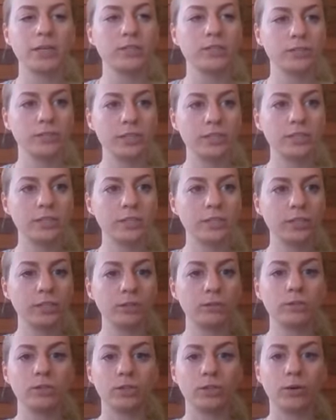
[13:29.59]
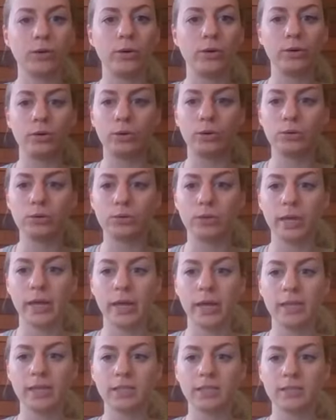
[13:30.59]
So this includes your whole
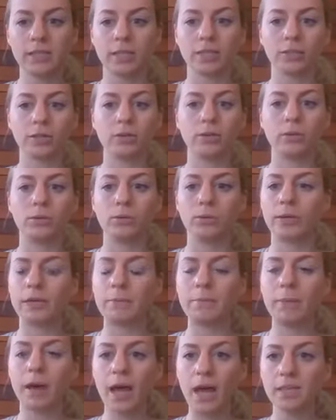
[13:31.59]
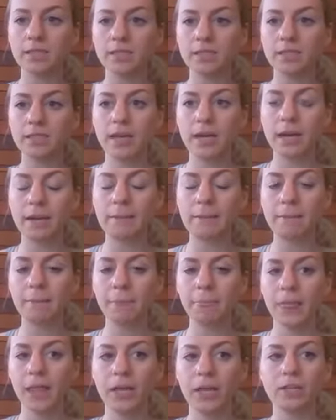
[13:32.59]
grains, like your whole wheat pasta,
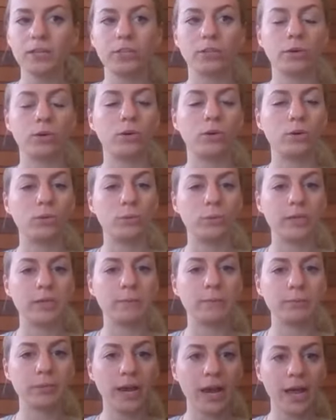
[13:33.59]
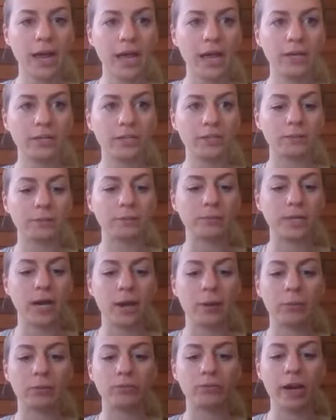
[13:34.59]
your whole wheat bread, your
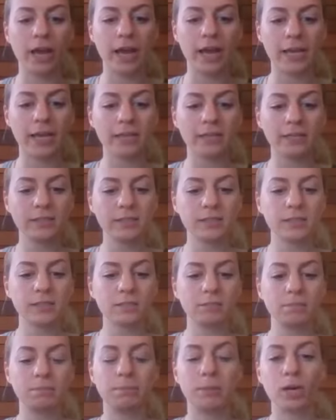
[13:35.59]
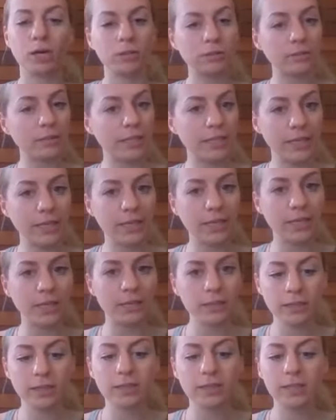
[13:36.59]
brown rice, barley,